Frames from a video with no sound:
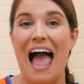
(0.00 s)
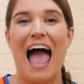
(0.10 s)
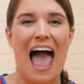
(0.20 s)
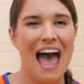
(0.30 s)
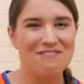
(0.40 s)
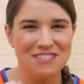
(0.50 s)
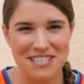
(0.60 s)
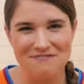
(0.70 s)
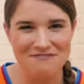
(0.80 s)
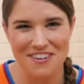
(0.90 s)
have
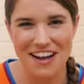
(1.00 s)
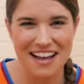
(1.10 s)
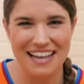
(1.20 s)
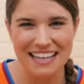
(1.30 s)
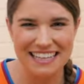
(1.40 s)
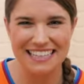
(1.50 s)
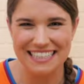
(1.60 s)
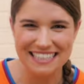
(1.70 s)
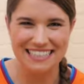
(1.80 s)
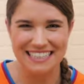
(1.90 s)
some fun.